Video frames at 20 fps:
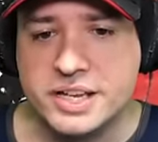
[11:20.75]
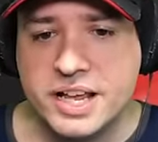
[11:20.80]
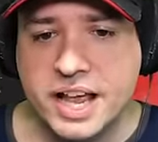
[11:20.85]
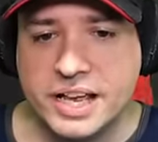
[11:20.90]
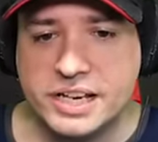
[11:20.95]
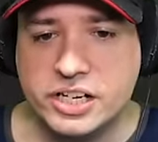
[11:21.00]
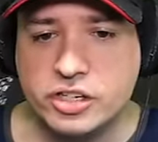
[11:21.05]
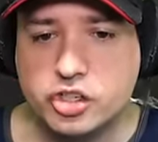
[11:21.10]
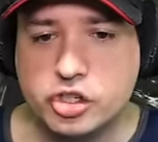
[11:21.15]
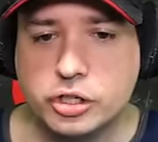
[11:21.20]

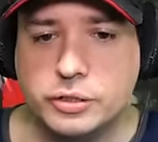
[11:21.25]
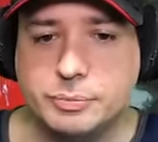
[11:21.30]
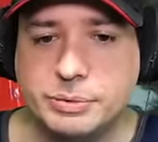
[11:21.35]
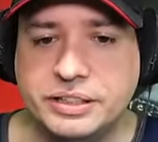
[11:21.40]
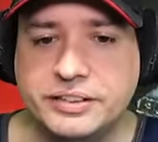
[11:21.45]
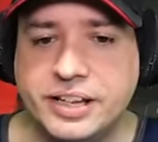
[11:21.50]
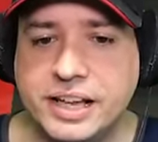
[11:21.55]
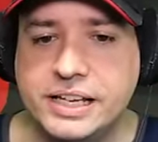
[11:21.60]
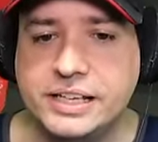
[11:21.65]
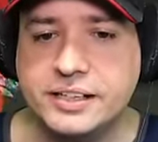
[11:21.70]
and it should be
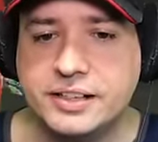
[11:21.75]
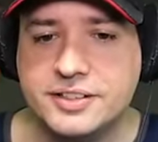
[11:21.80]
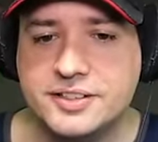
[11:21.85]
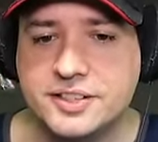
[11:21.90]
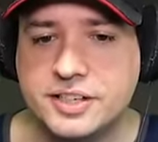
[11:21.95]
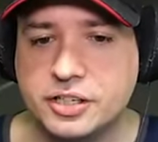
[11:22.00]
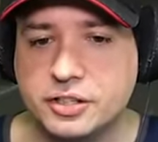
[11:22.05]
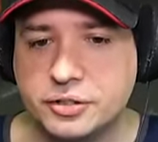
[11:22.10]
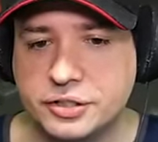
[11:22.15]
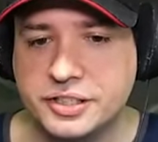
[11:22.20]
taken
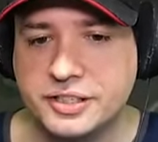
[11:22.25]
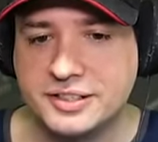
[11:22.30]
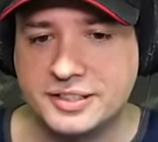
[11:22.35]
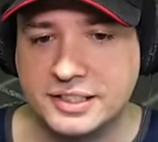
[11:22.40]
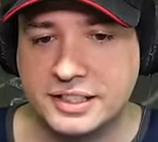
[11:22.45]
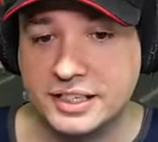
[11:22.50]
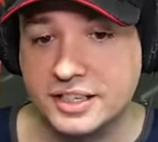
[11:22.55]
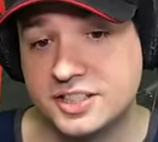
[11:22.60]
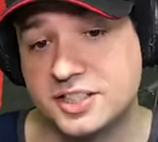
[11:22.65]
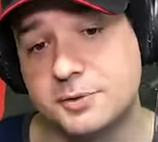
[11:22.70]

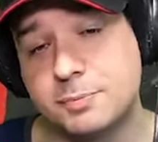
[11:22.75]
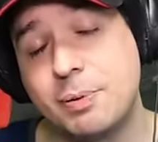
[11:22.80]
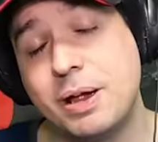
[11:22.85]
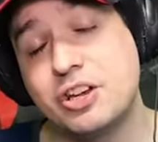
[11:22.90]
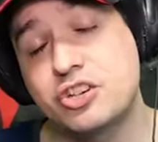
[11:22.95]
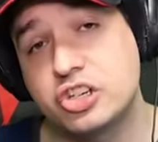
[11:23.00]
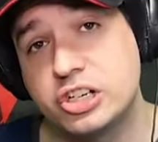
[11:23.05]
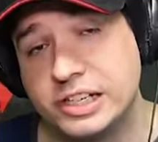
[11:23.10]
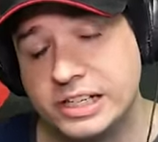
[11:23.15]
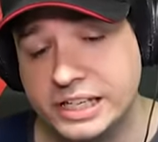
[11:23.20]
seriously,
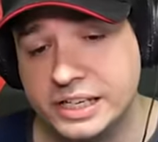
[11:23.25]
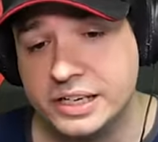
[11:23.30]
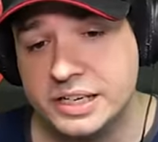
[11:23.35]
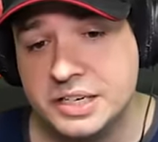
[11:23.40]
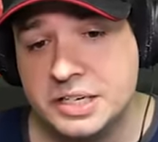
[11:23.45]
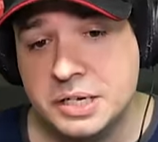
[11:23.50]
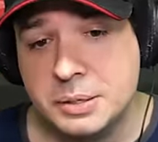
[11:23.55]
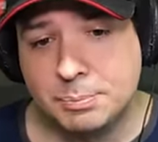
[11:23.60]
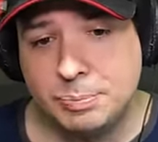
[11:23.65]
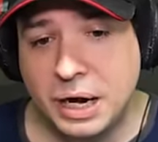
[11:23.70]
especially
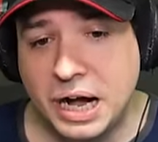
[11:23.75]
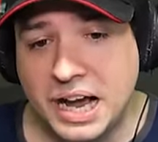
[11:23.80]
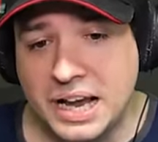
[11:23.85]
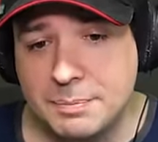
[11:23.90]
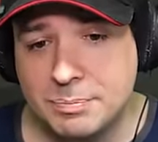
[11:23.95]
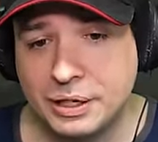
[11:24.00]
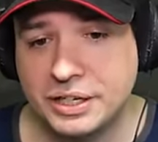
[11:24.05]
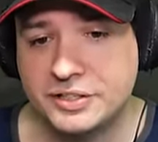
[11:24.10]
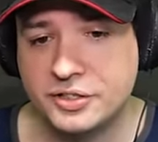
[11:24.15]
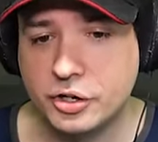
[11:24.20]
by
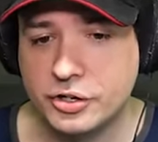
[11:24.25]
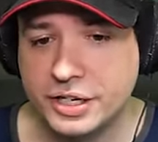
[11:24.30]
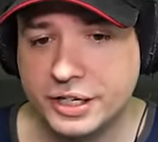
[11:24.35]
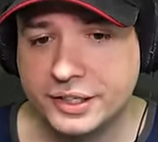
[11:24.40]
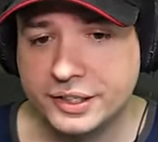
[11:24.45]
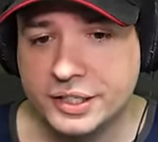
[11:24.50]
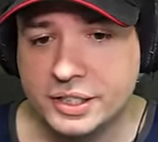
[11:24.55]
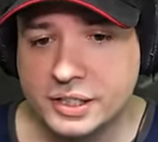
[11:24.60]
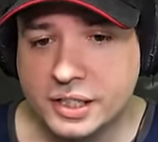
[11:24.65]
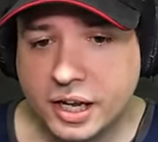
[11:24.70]
Pixonic,
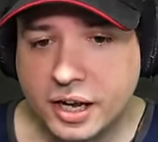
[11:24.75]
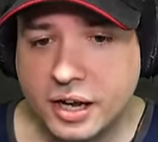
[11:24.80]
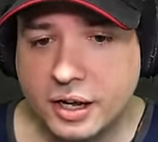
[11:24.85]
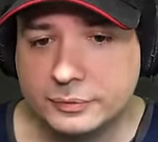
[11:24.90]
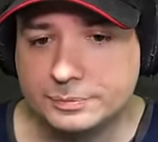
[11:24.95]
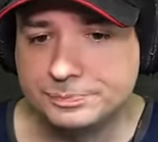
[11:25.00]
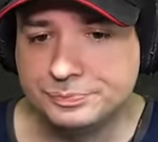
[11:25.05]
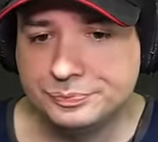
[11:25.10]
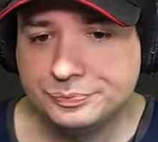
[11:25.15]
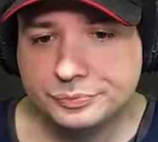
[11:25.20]

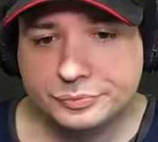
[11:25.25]
um,